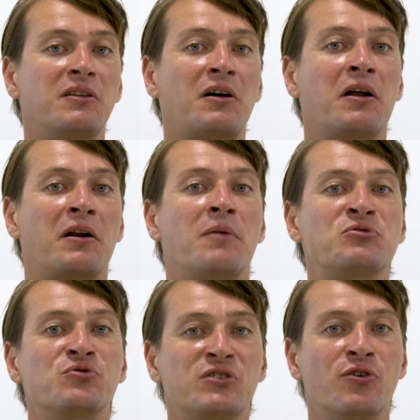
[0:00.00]
are
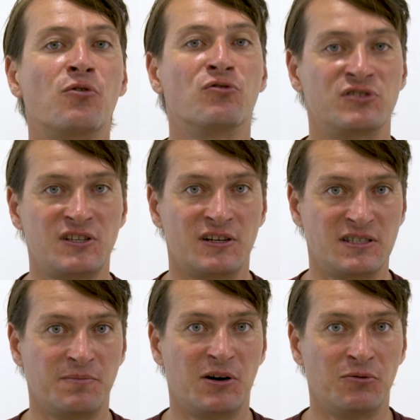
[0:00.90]
absolutely no concerns
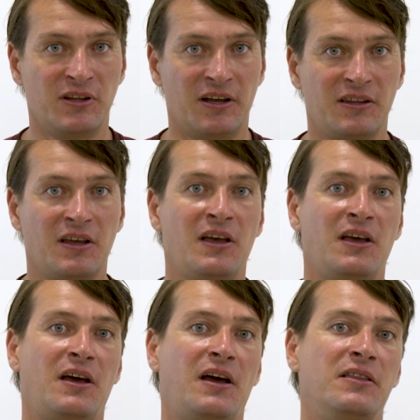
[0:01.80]
about that.
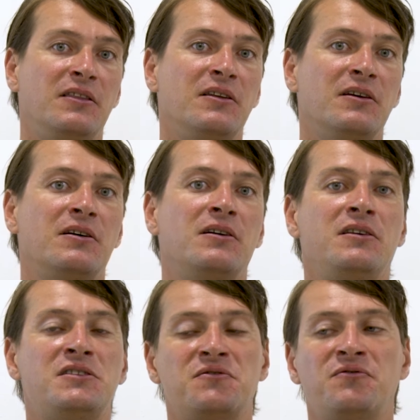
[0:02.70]
And
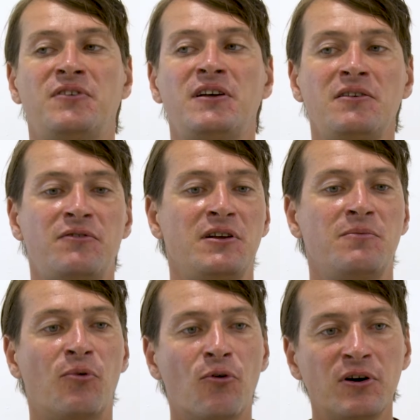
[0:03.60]
it's very, very
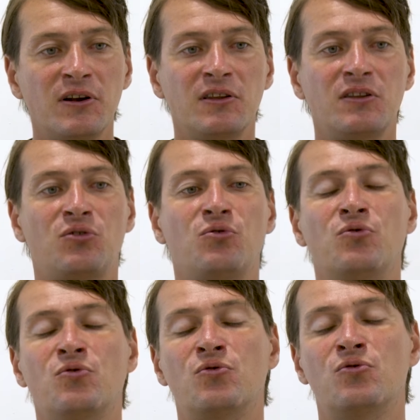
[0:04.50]
important
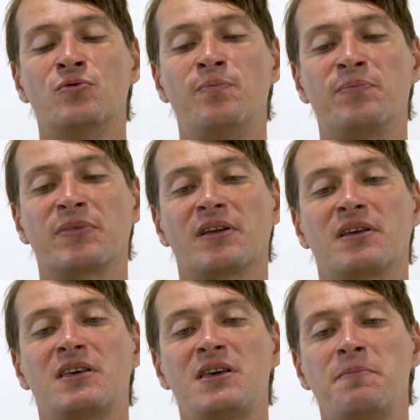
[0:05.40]
to
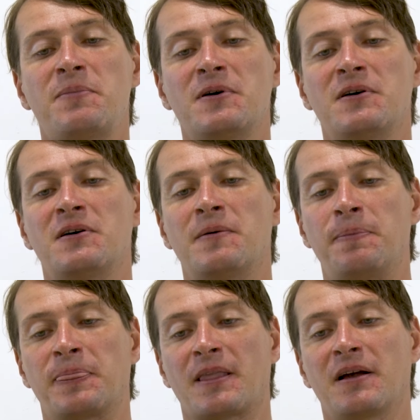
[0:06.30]
keep
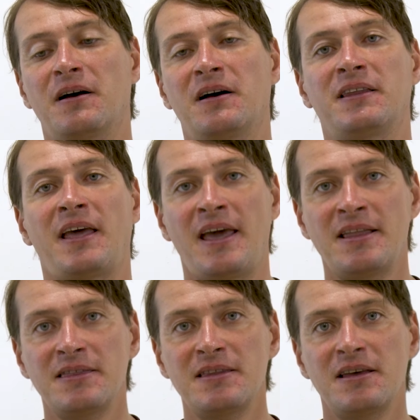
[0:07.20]
at
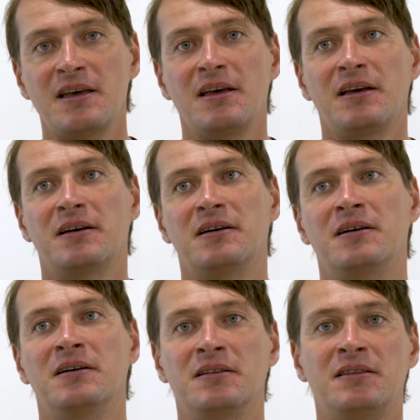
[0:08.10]
hand
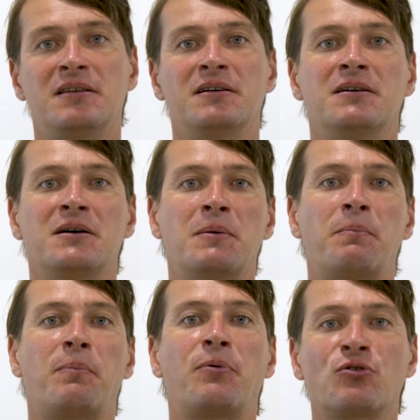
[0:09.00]
the
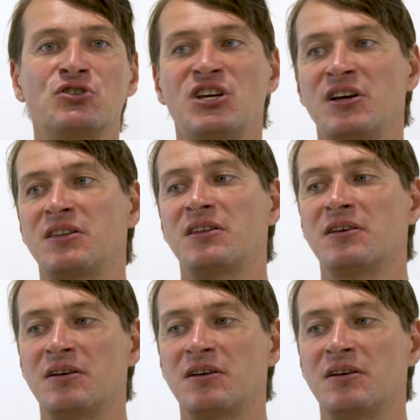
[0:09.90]
project